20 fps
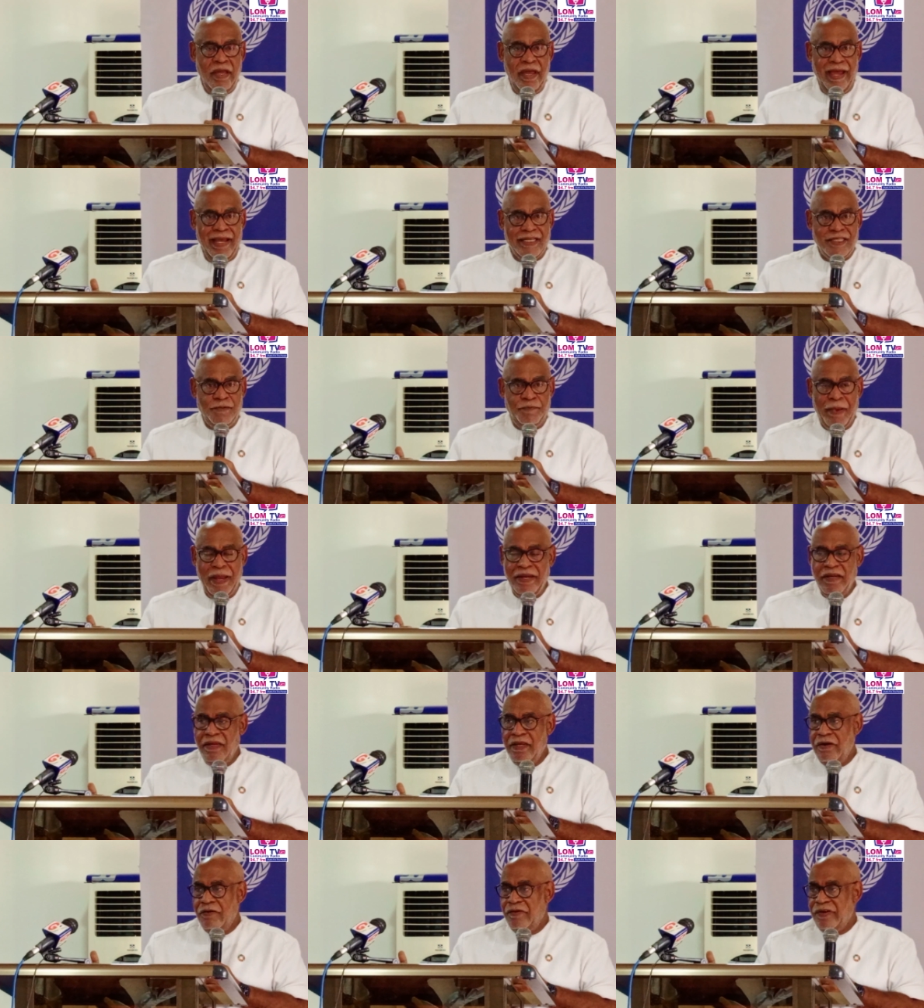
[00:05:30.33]

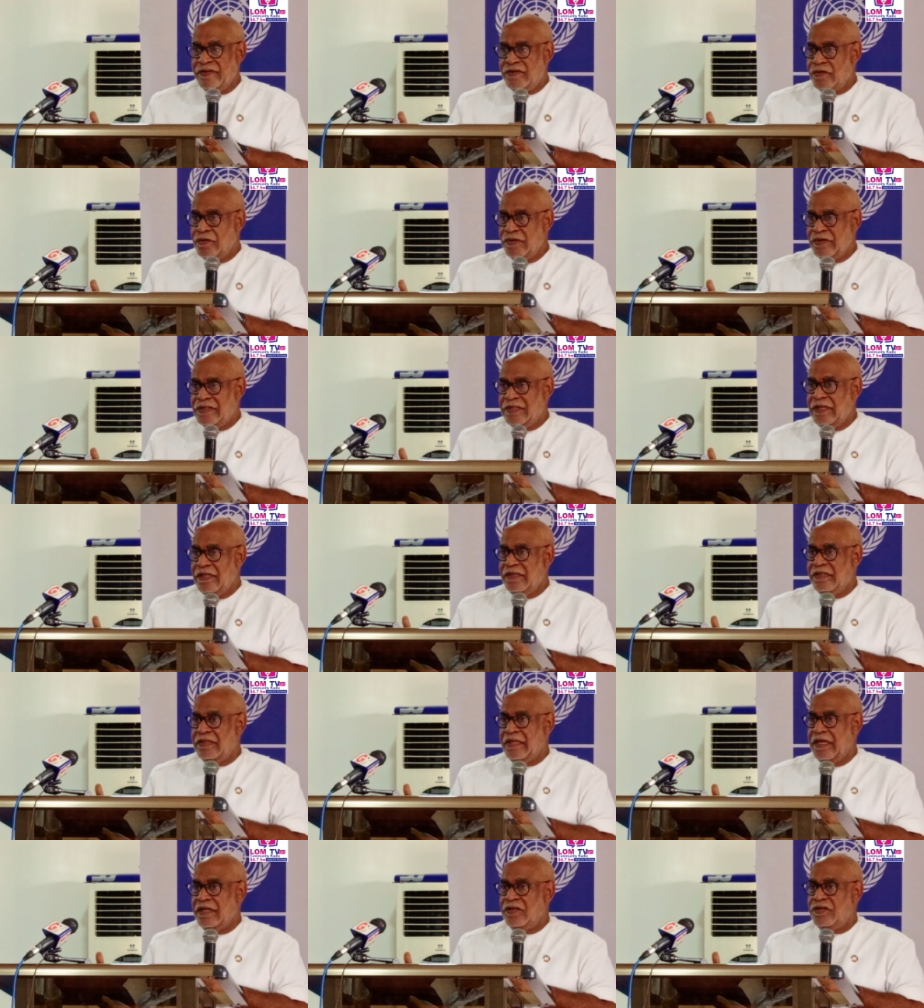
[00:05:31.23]
expending
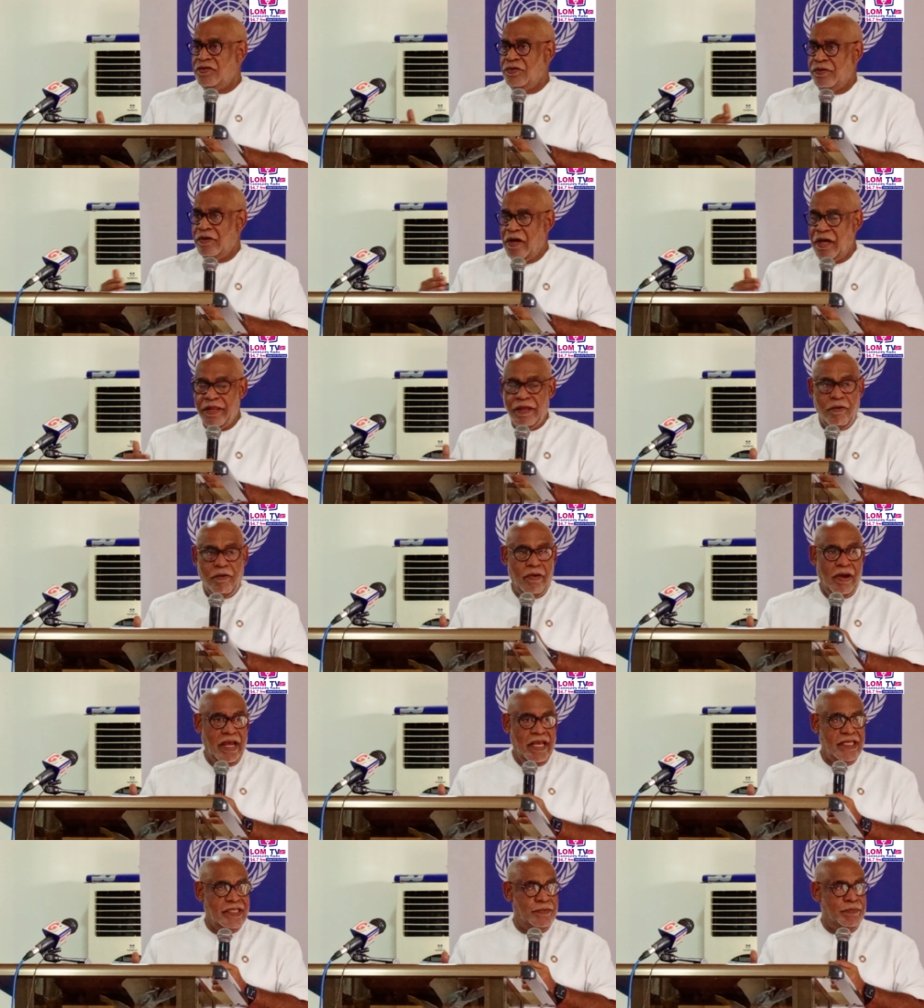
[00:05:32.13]
resources that should
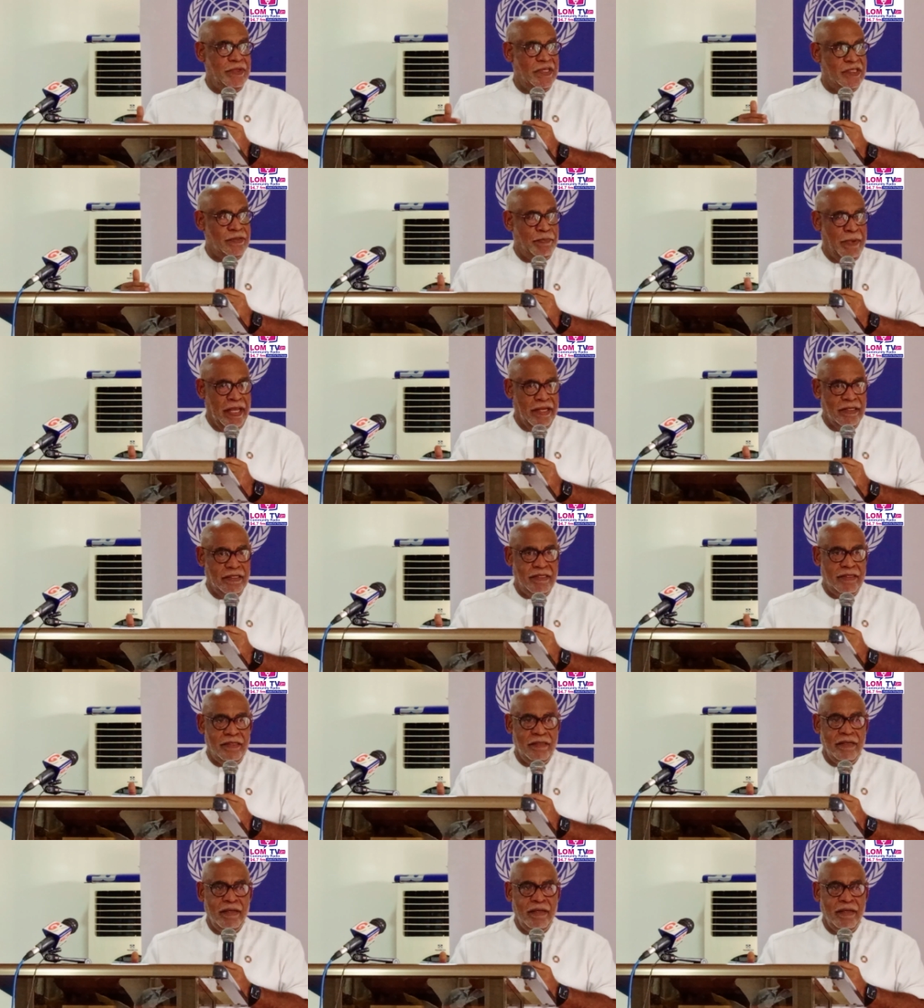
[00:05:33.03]
otherwise be spent